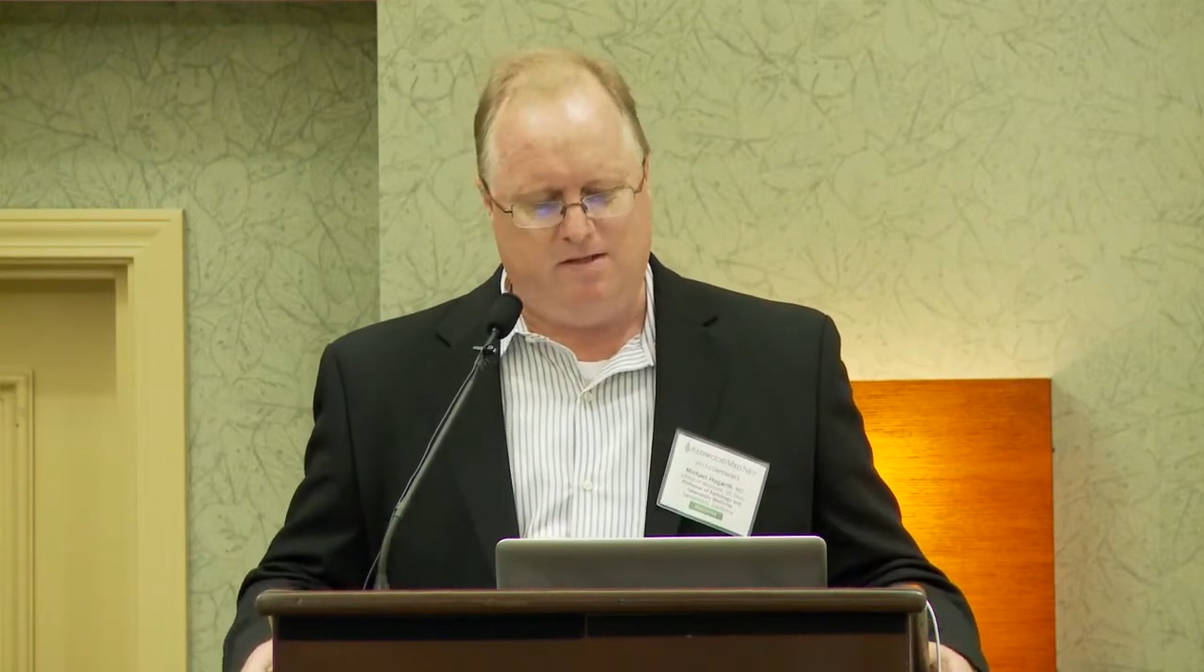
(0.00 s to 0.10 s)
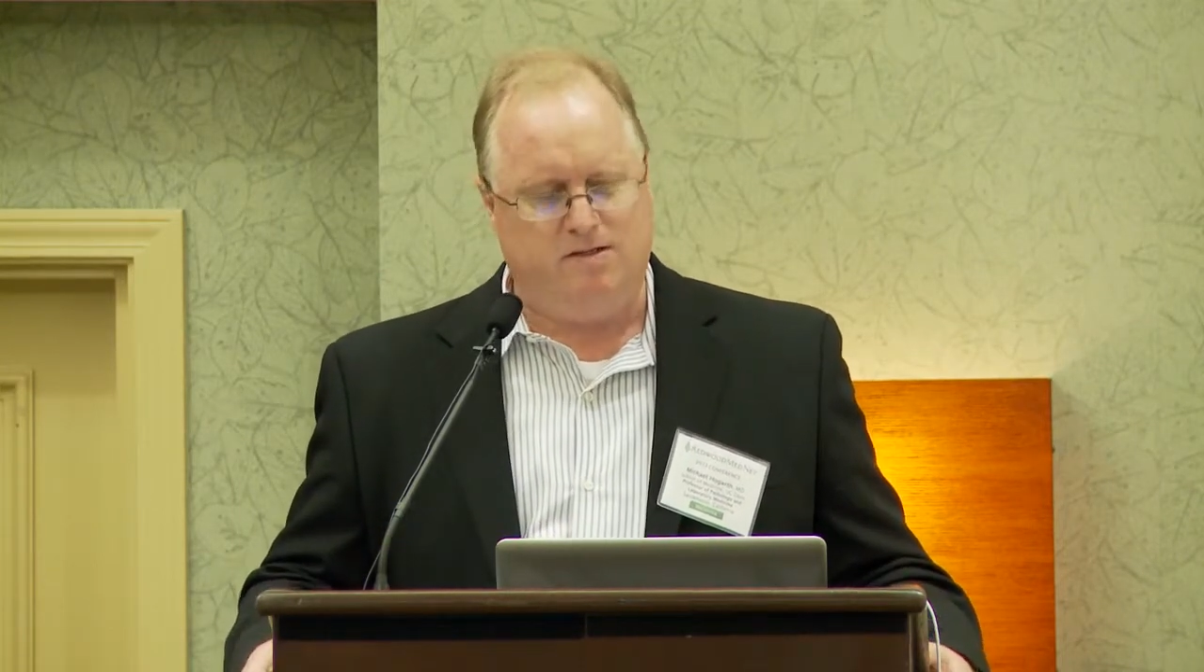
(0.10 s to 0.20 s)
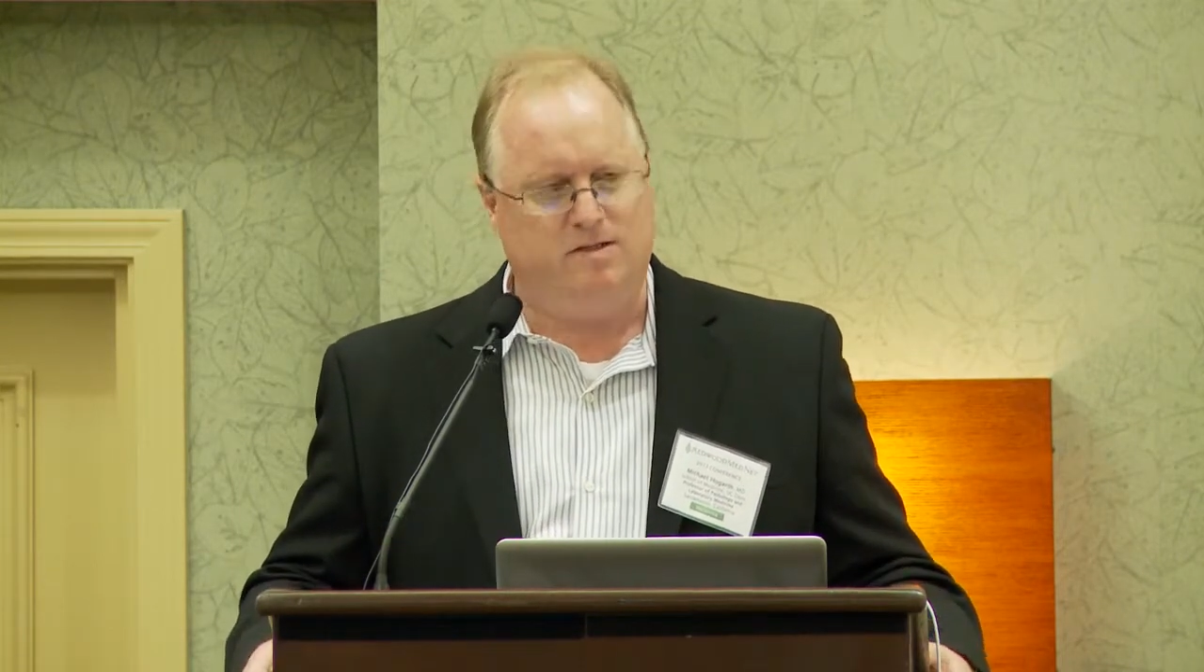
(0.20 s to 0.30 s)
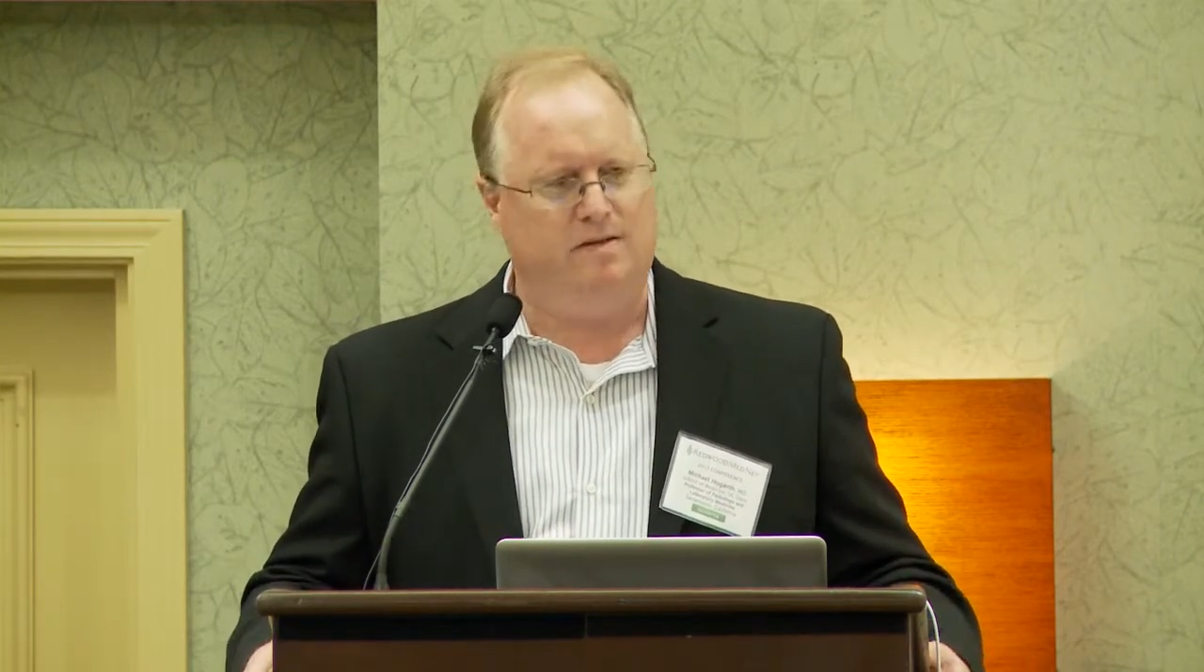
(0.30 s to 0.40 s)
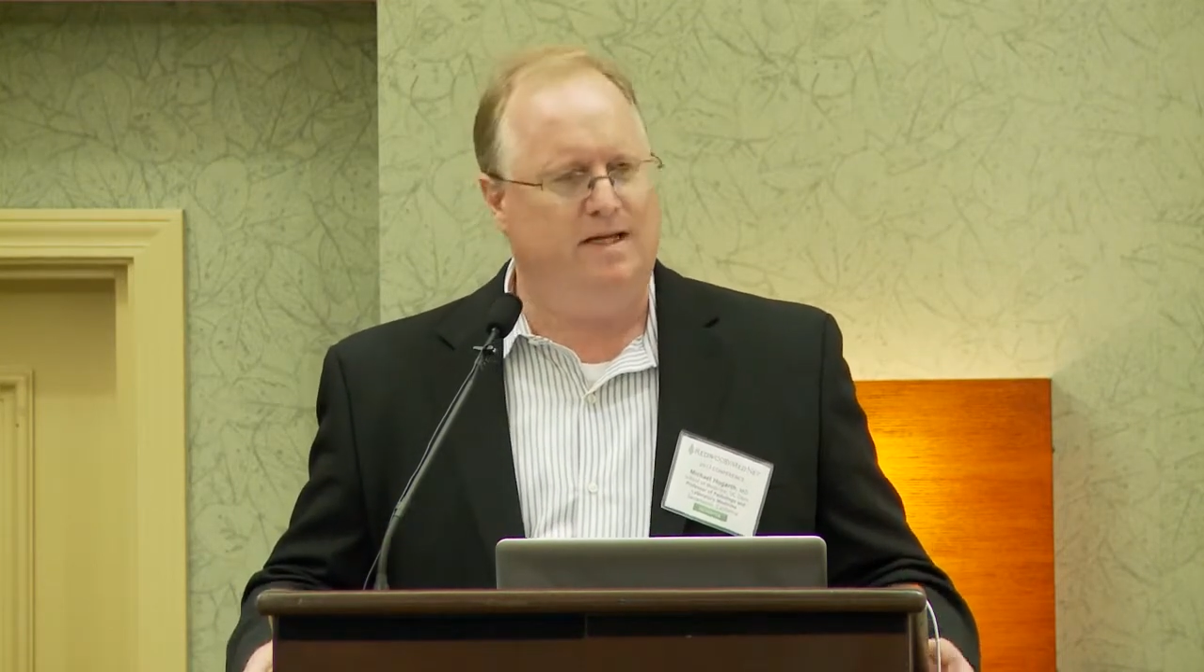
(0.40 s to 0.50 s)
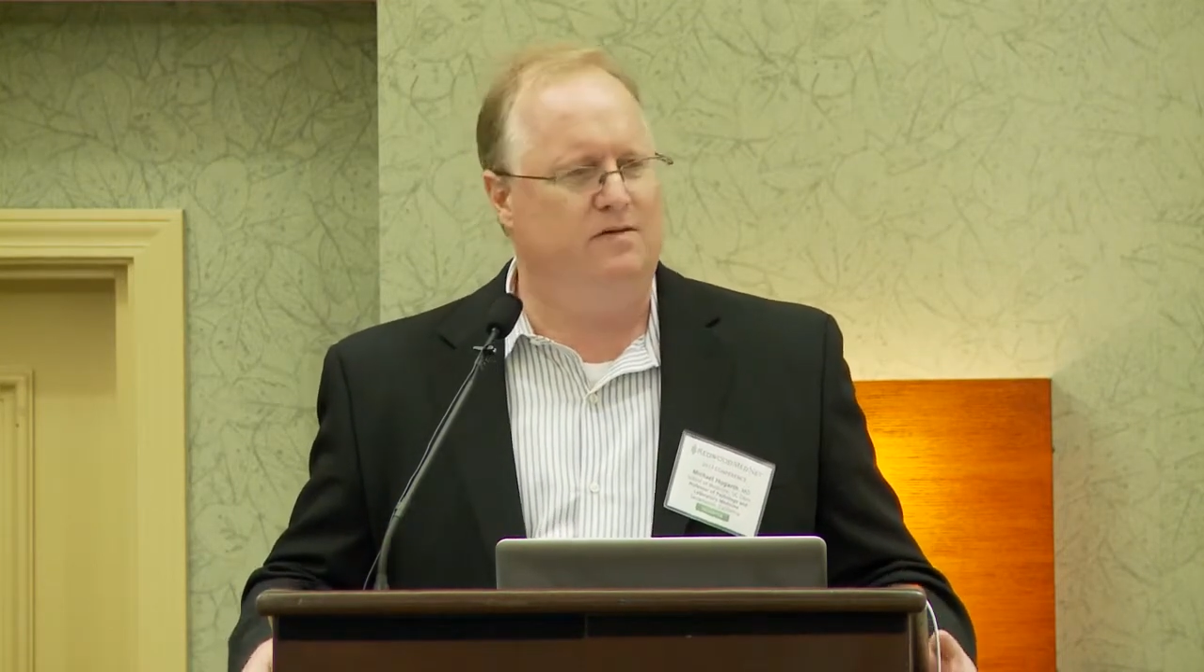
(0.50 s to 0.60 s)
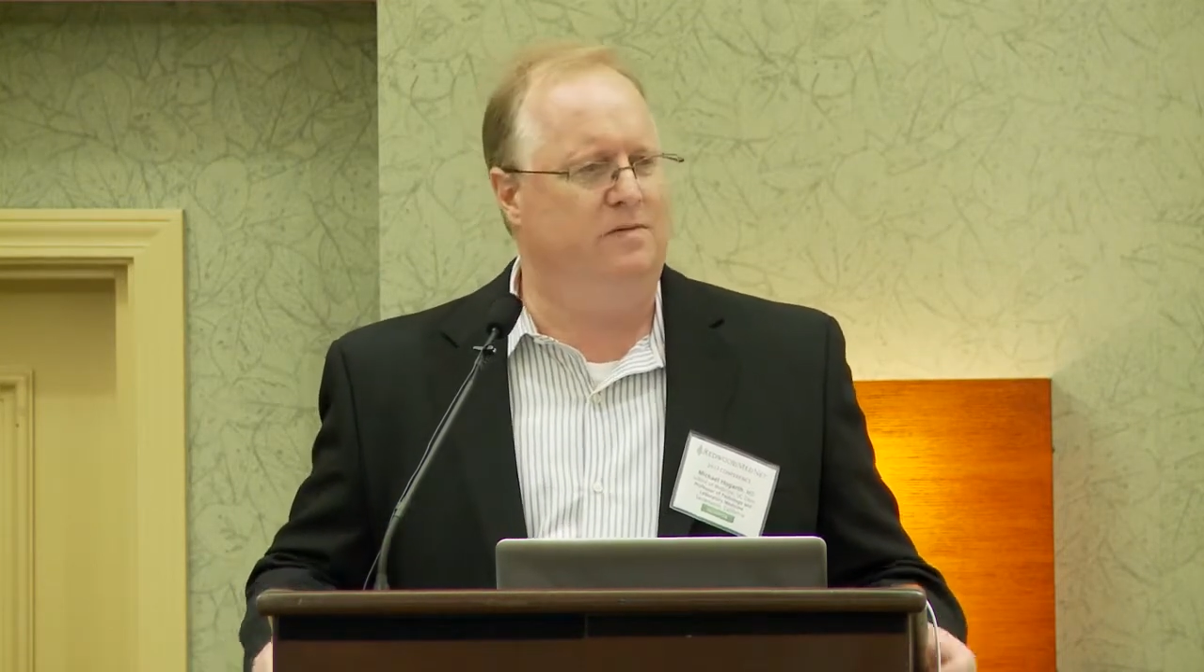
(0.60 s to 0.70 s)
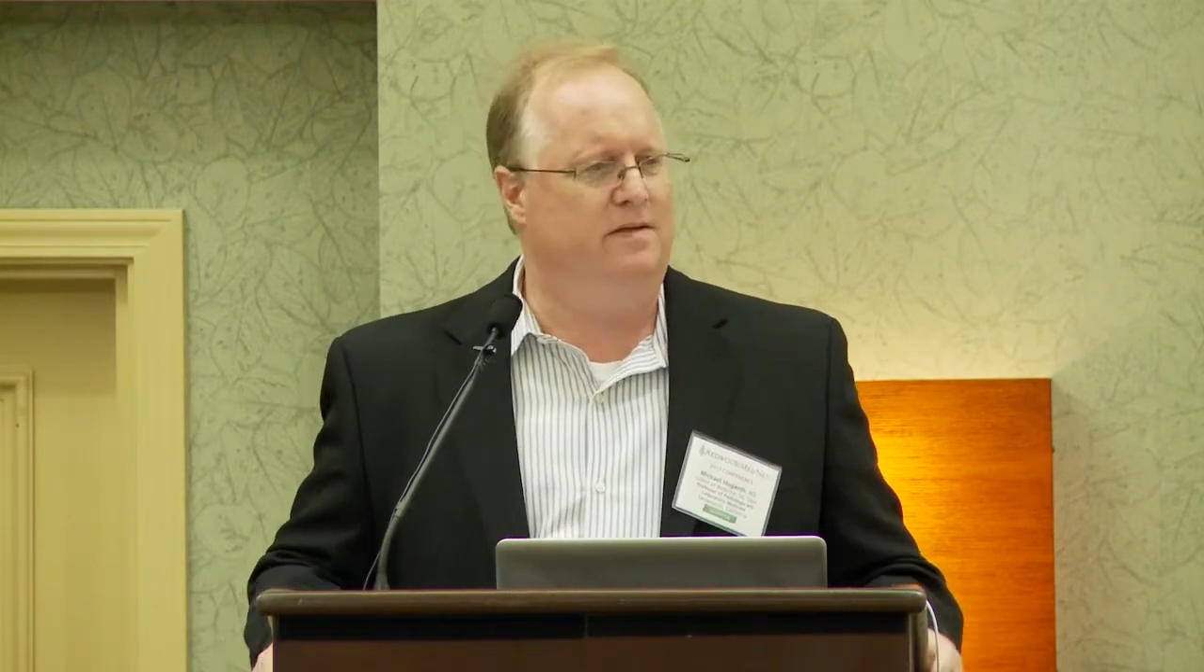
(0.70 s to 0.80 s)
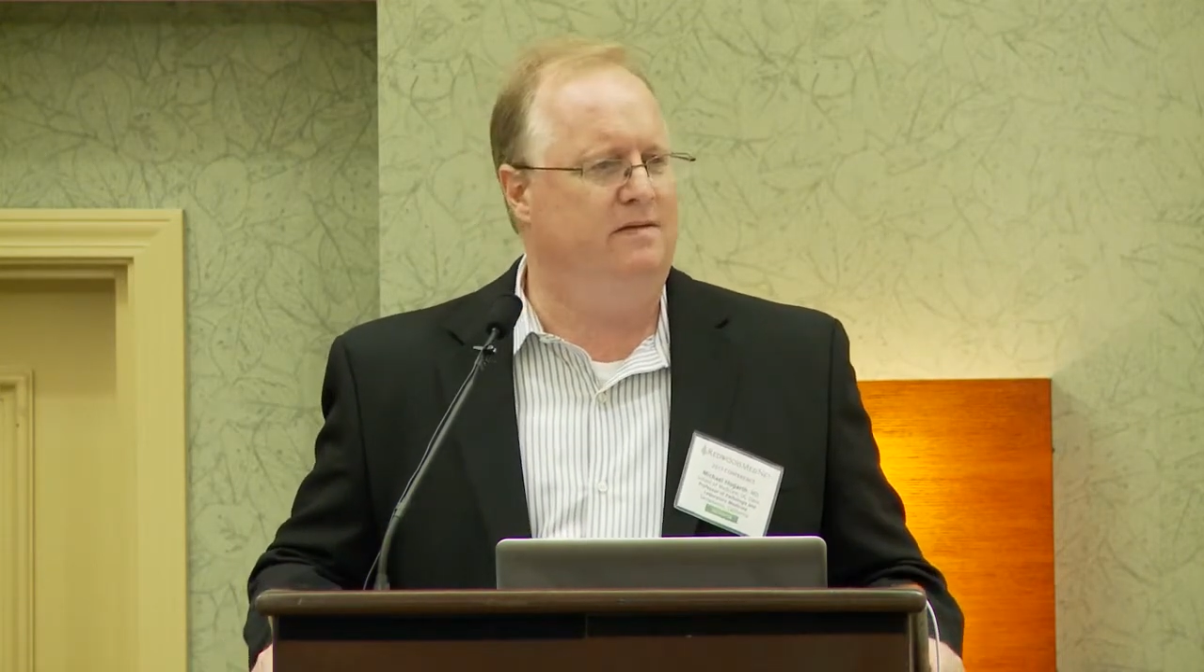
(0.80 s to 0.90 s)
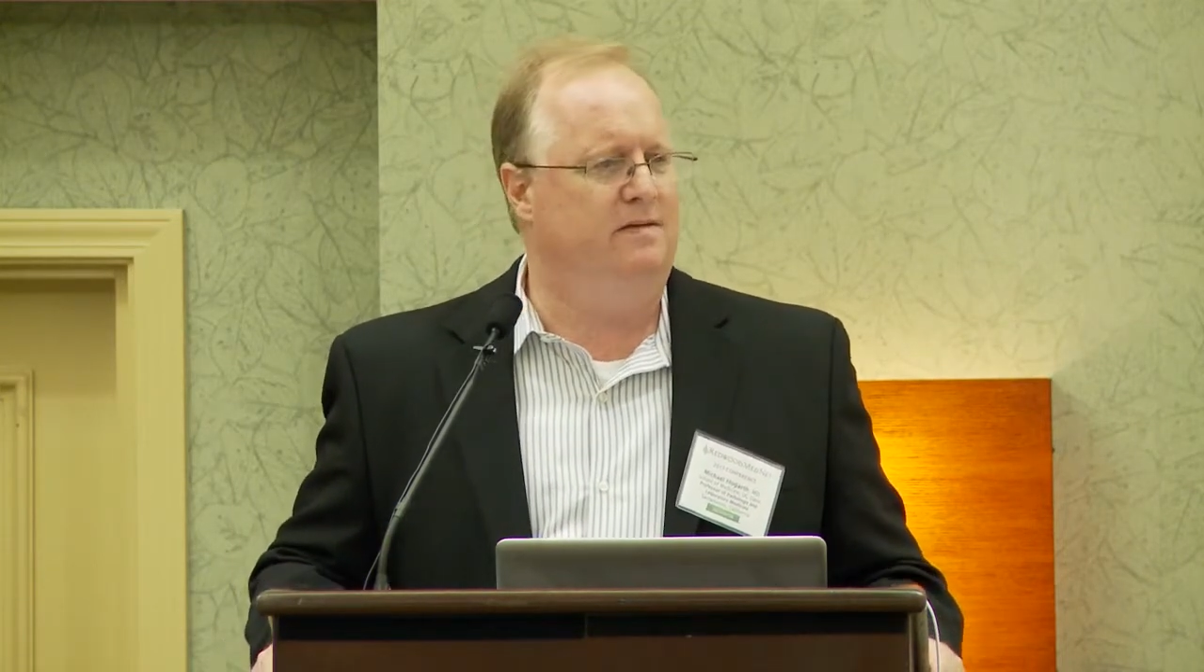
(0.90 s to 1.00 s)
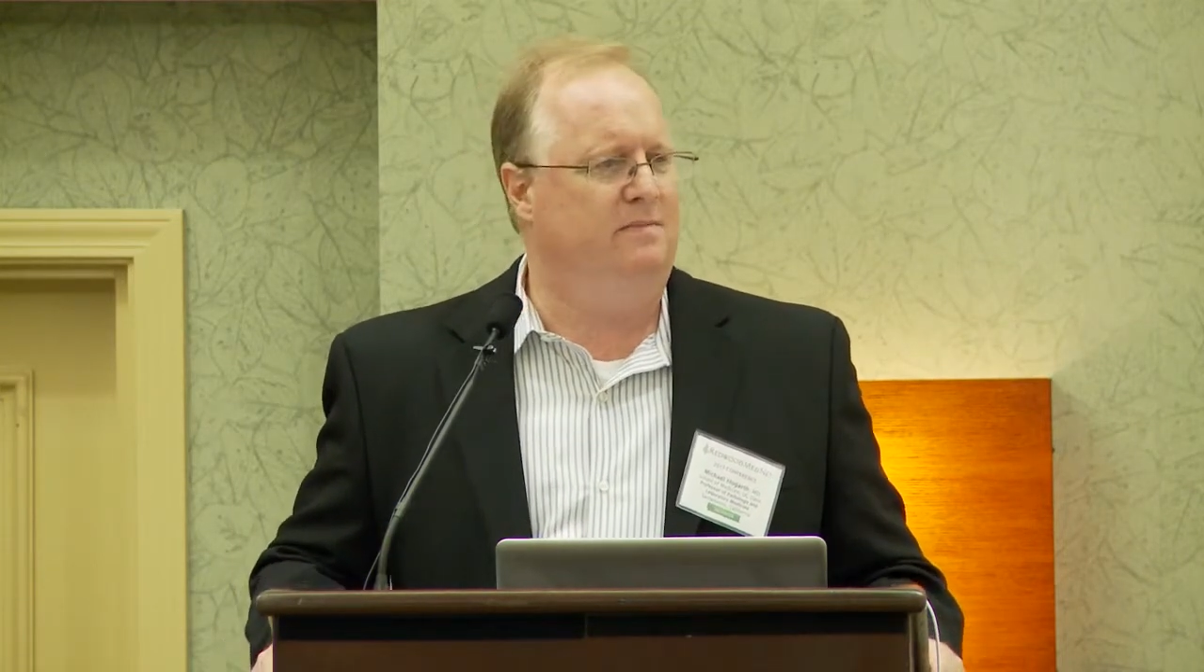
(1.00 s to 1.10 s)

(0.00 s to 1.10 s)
So that's what's